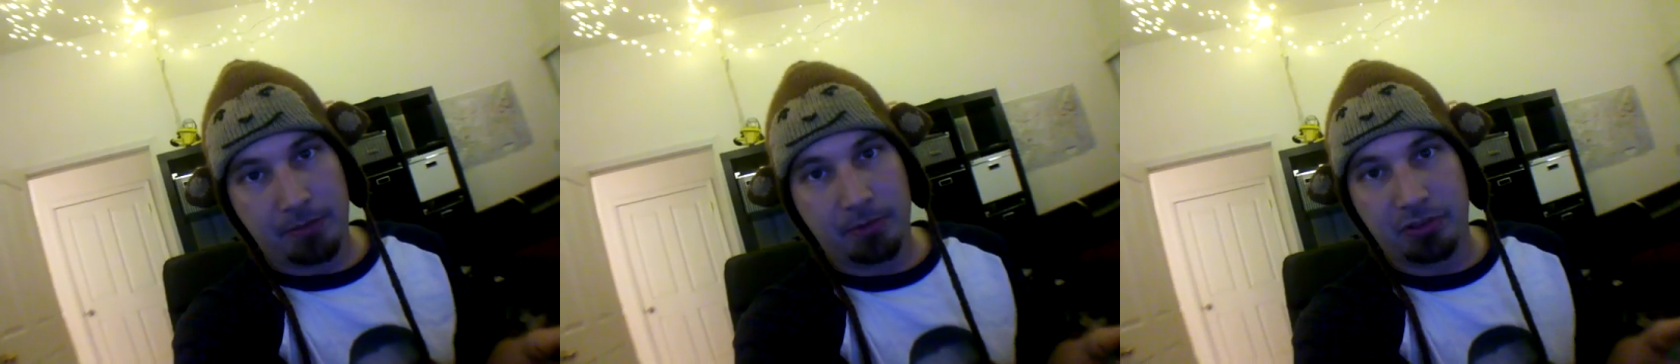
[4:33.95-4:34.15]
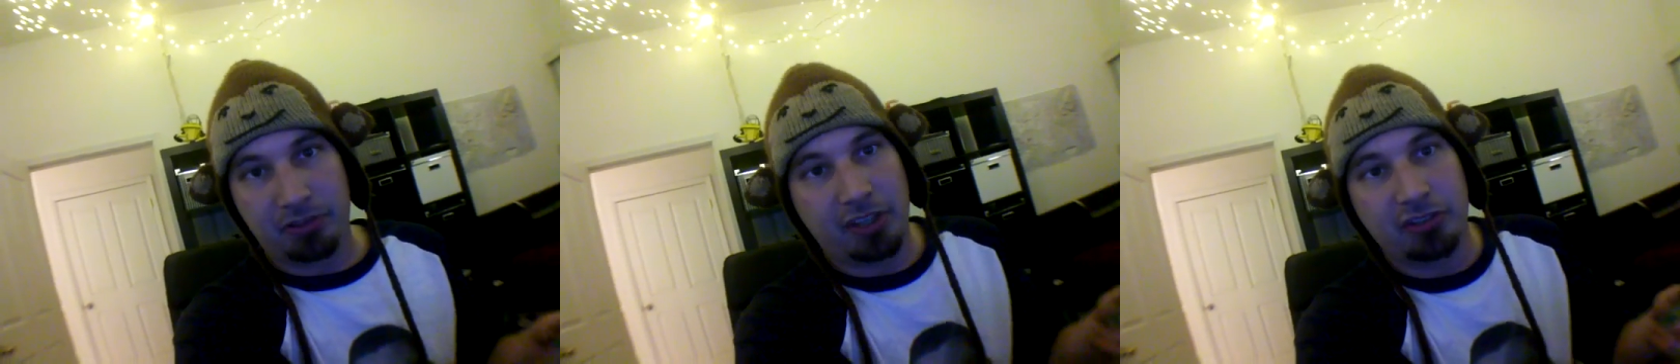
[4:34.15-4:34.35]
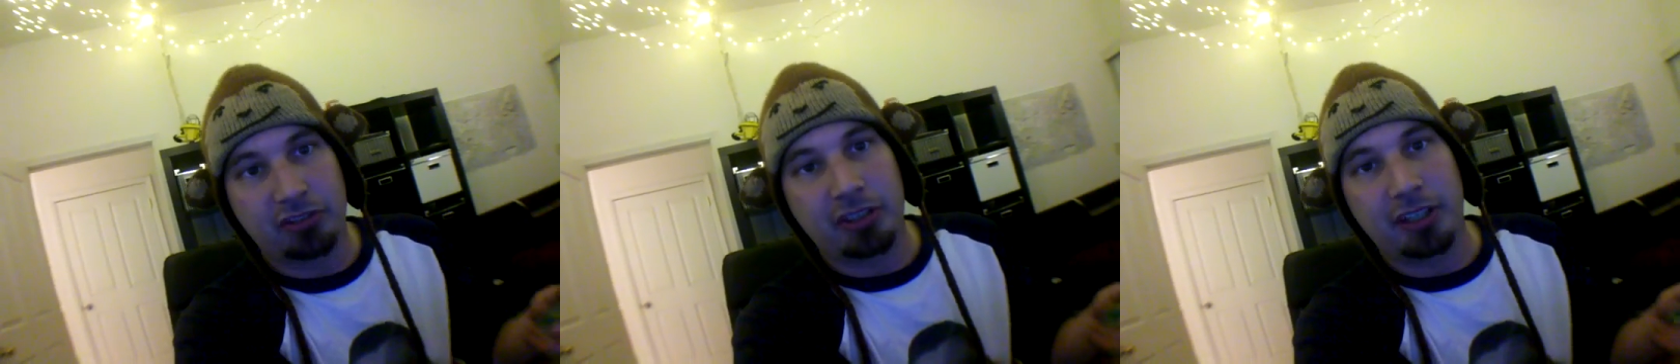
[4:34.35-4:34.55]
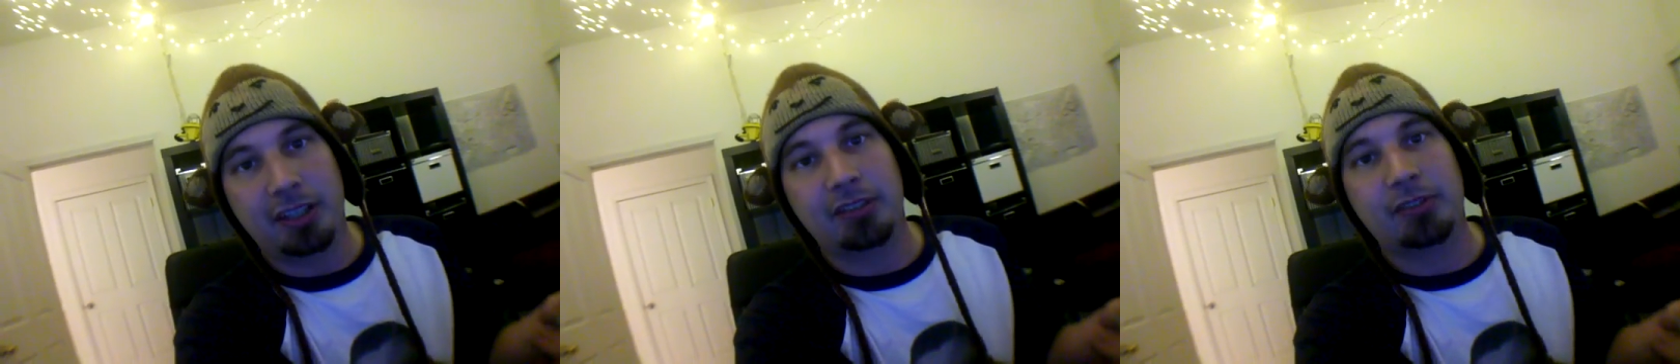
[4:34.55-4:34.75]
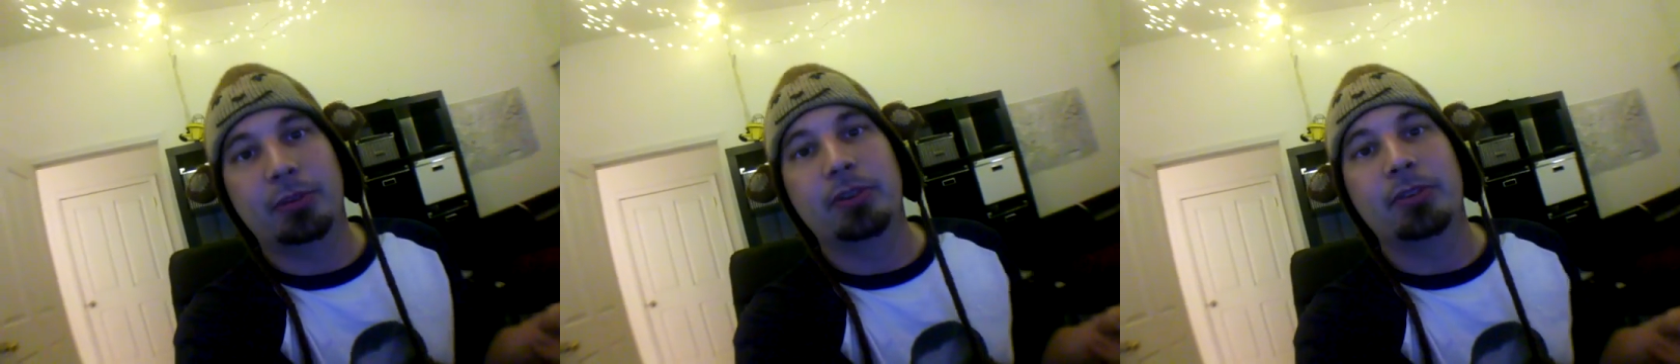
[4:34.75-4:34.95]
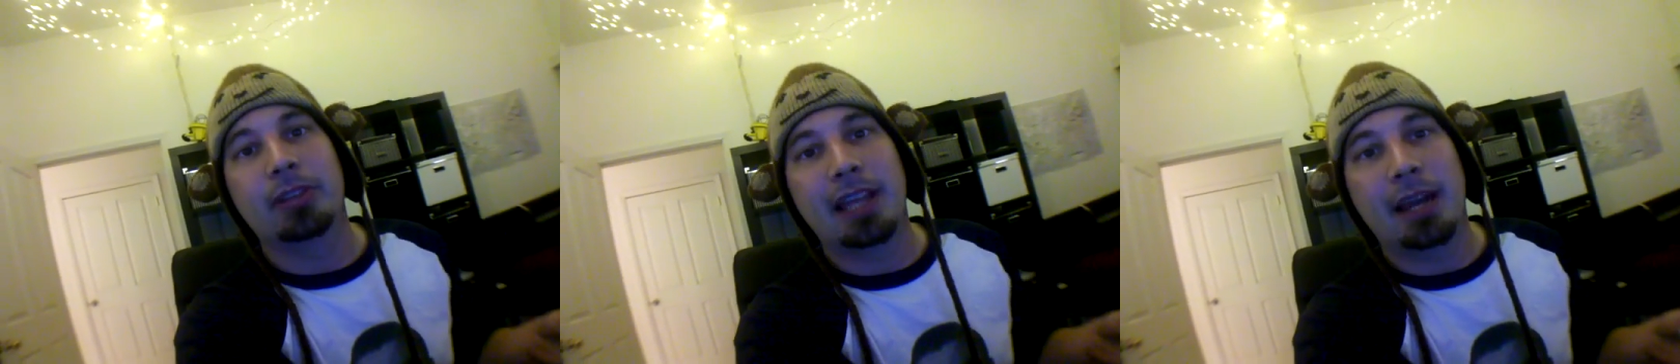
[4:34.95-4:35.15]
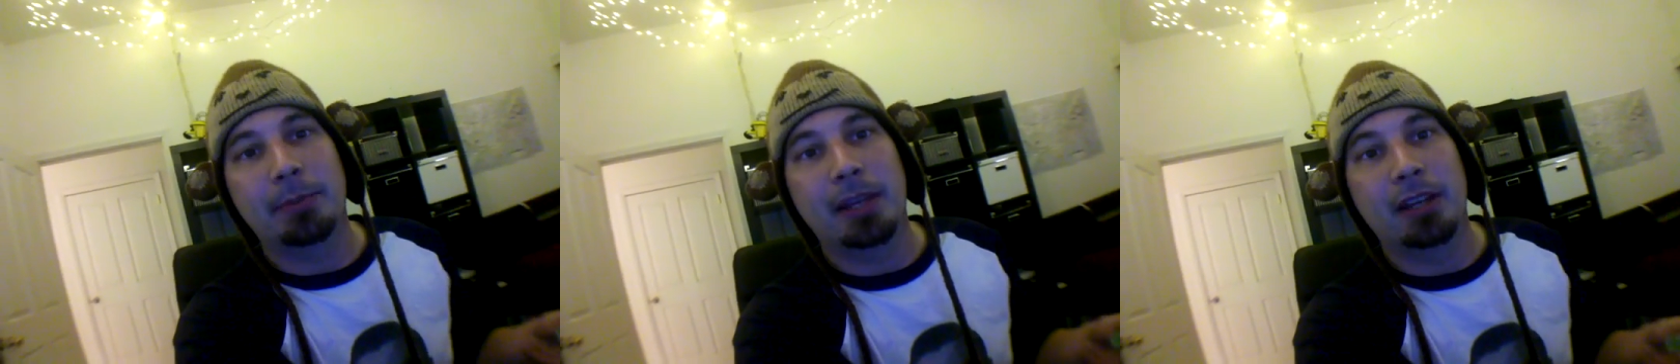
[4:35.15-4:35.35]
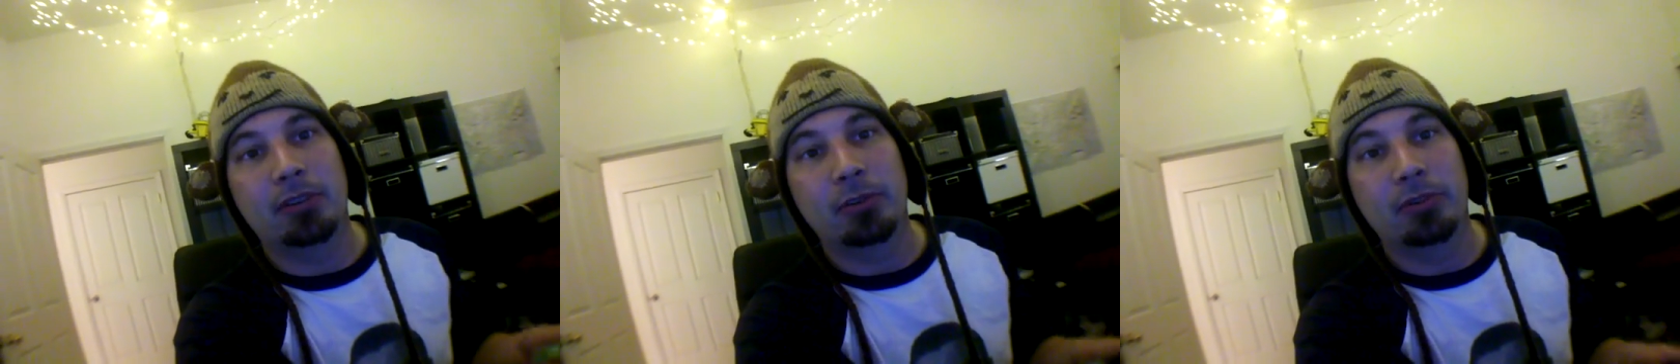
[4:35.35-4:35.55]
which essentially is going to
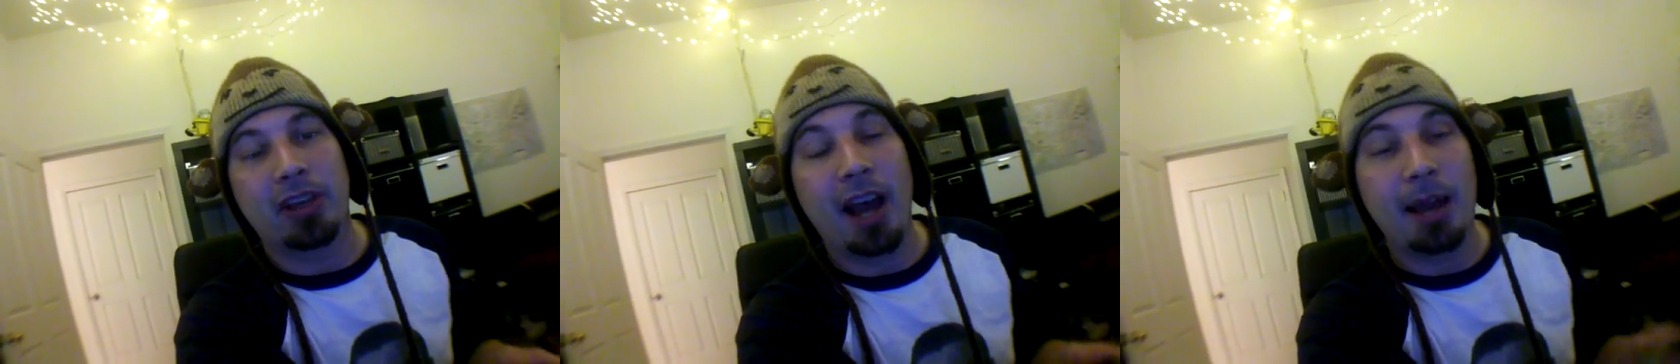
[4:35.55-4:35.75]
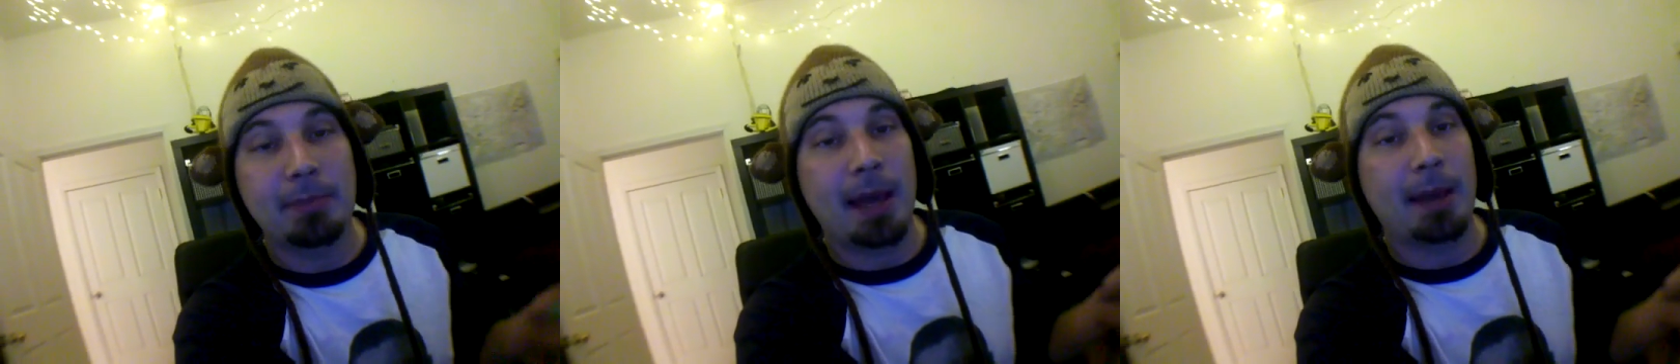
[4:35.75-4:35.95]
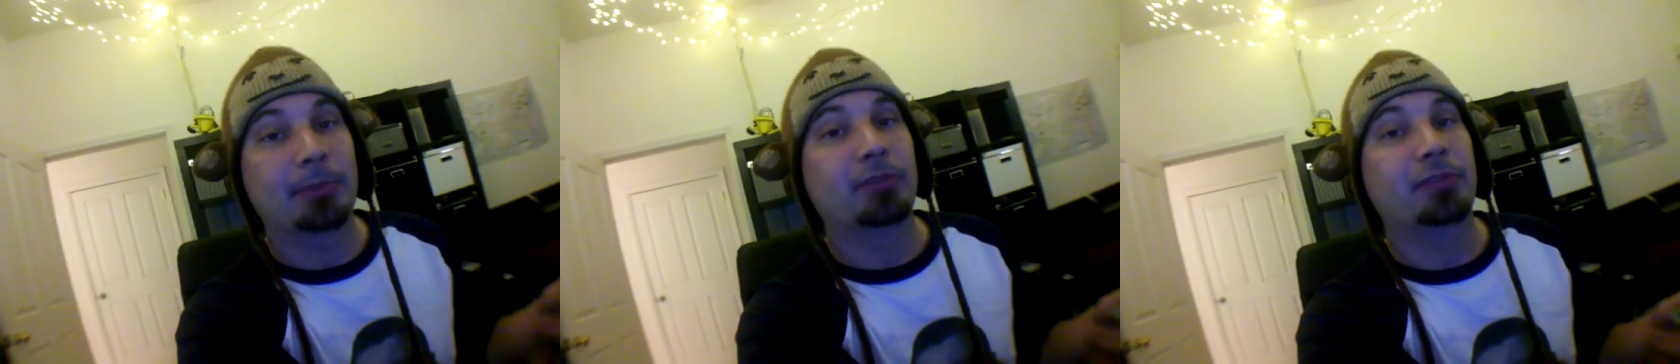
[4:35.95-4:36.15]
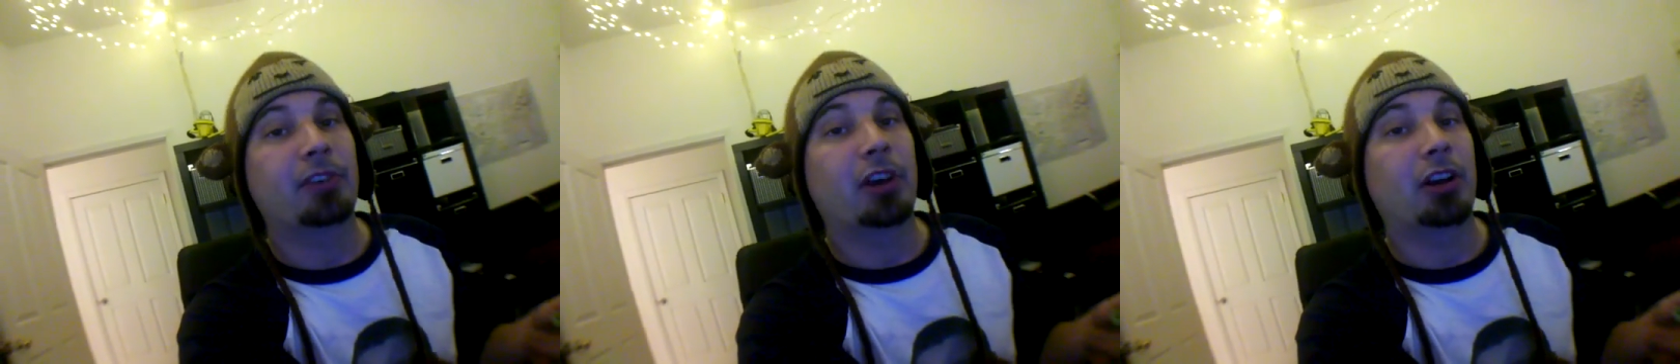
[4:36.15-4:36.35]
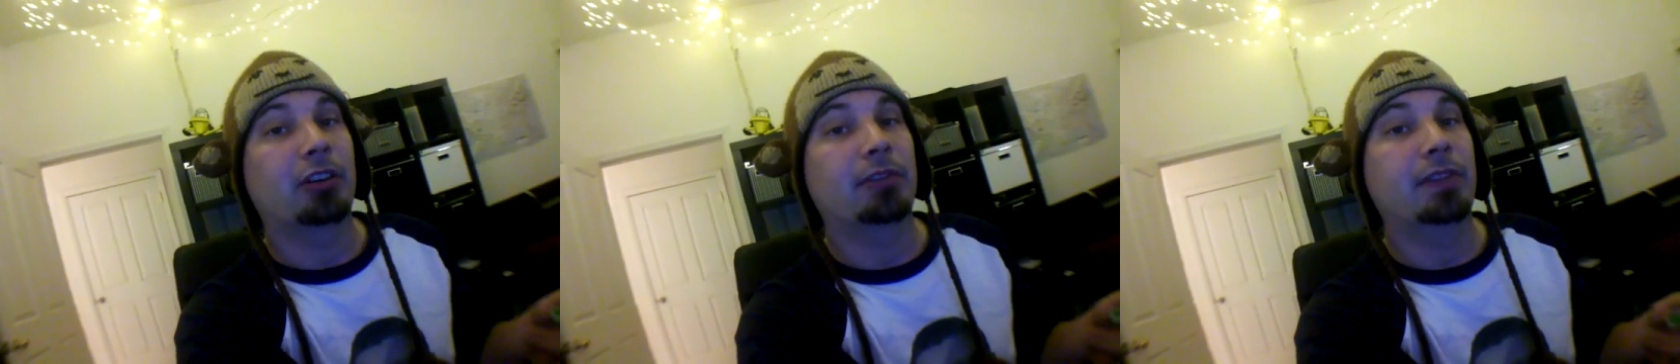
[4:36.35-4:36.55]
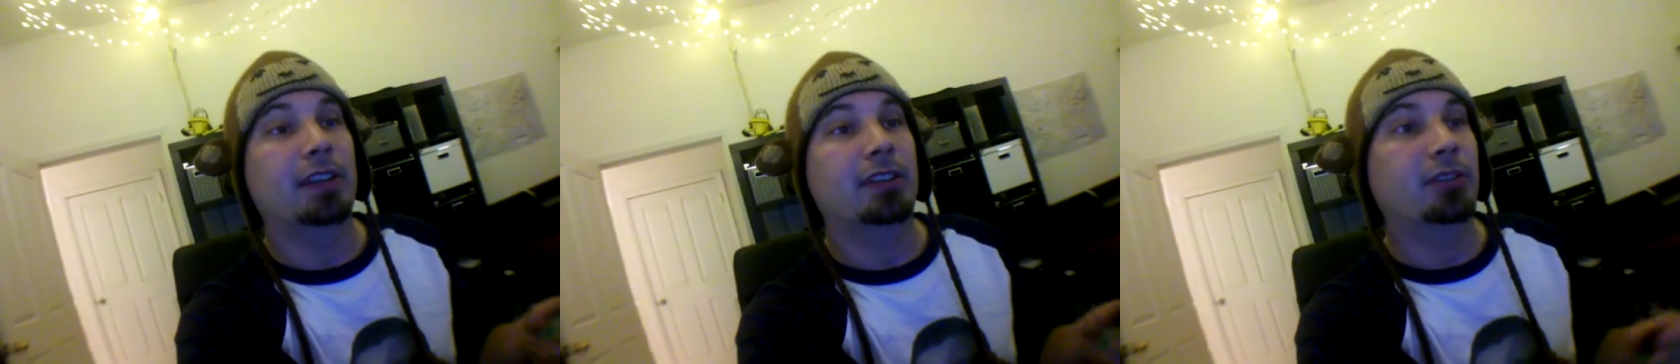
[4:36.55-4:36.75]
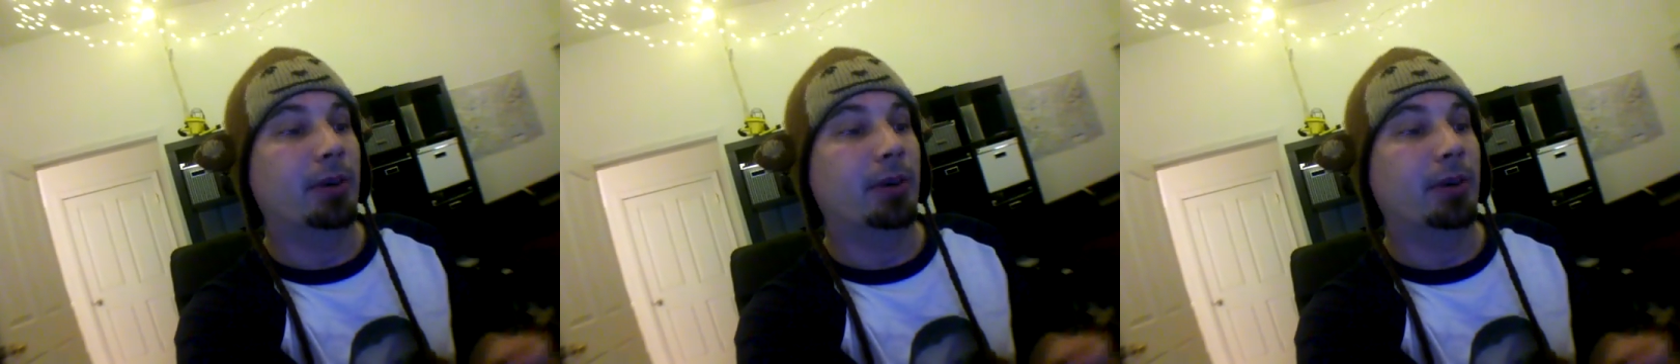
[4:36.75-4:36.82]
allow me to do time-lapse photography.